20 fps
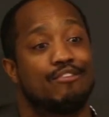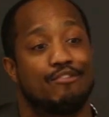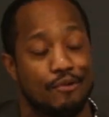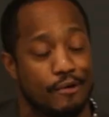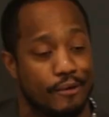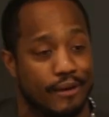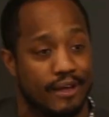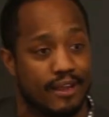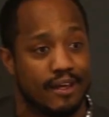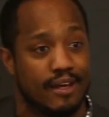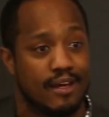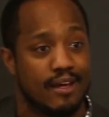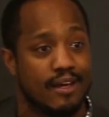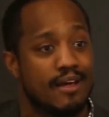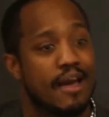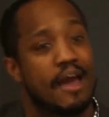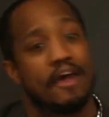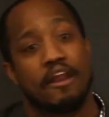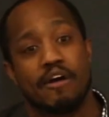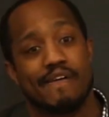do it.
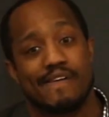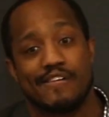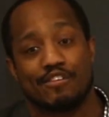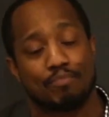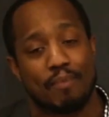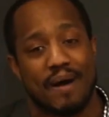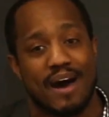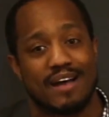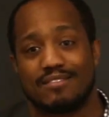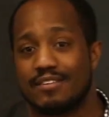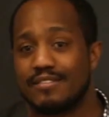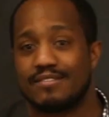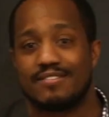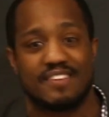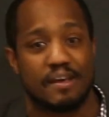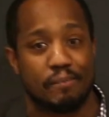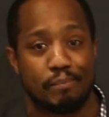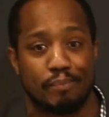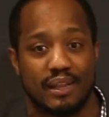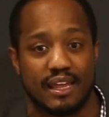And her response is
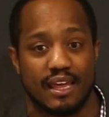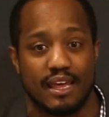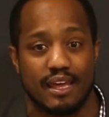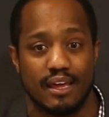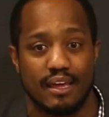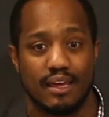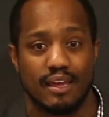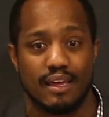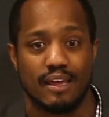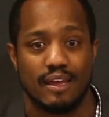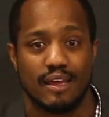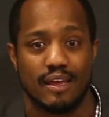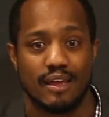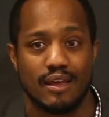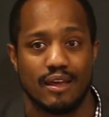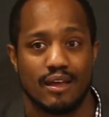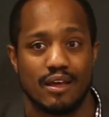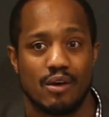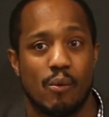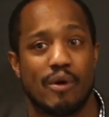simply,
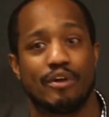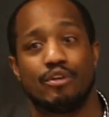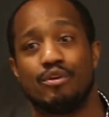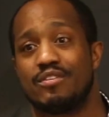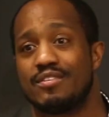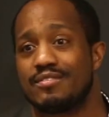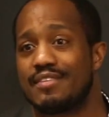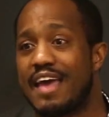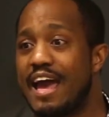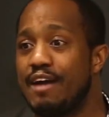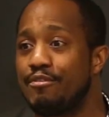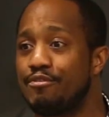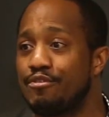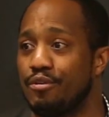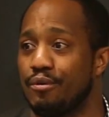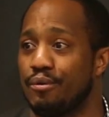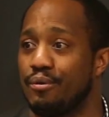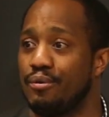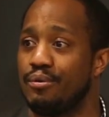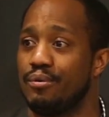well, you just have
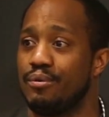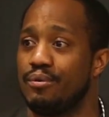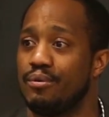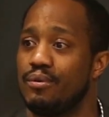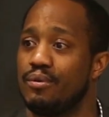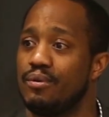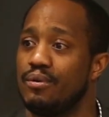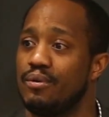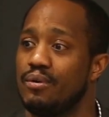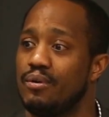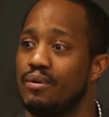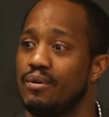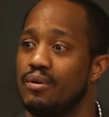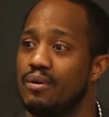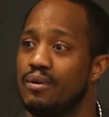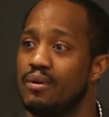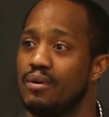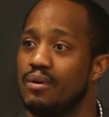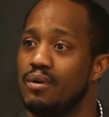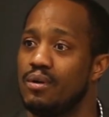to.
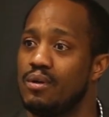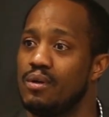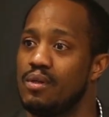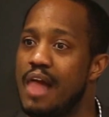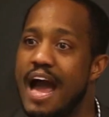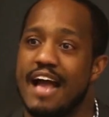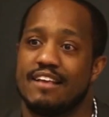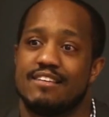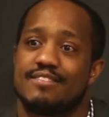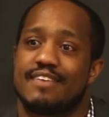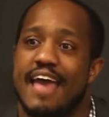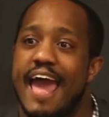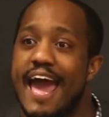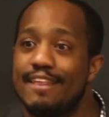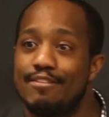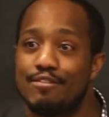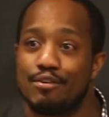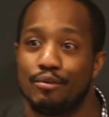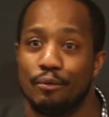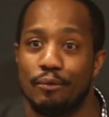I just
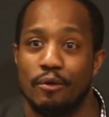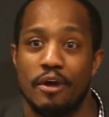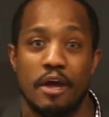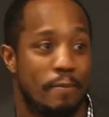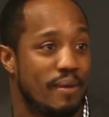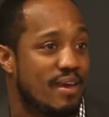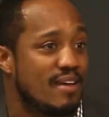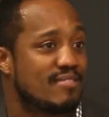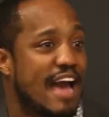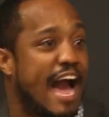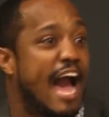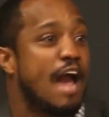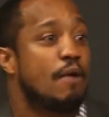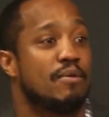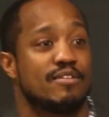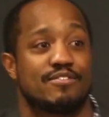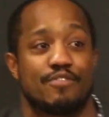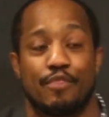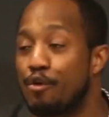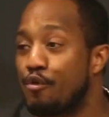had to, because I
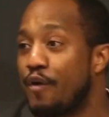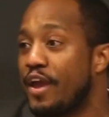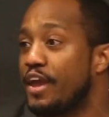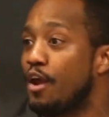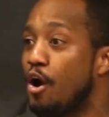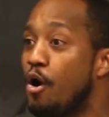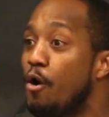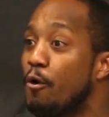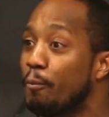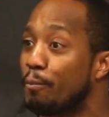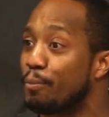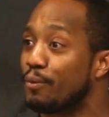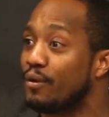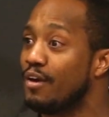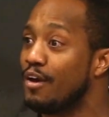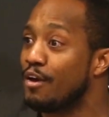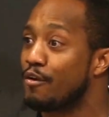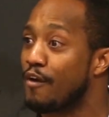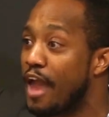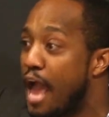was the great hope,
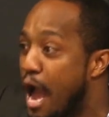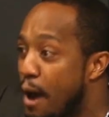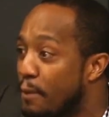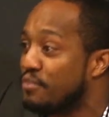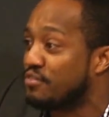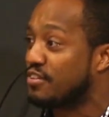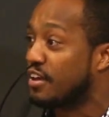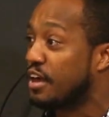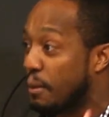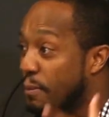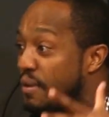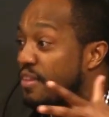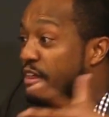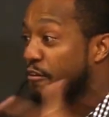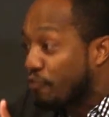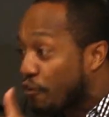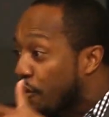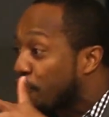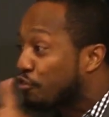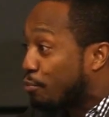right? I was going to be the
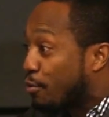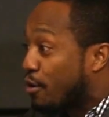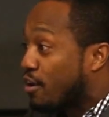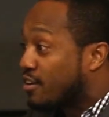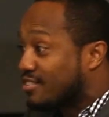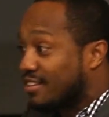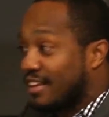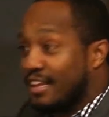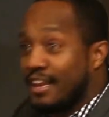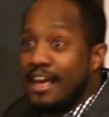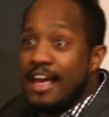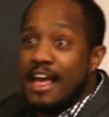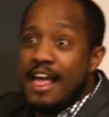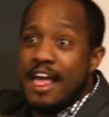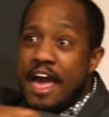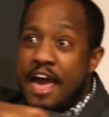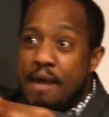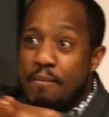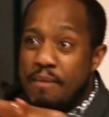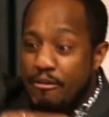first person
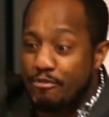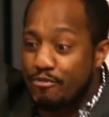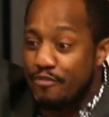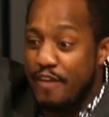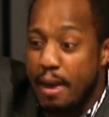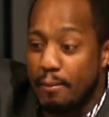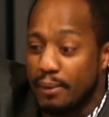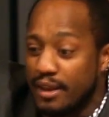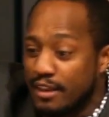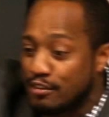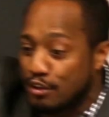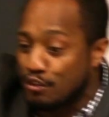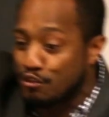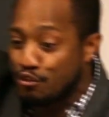in my family to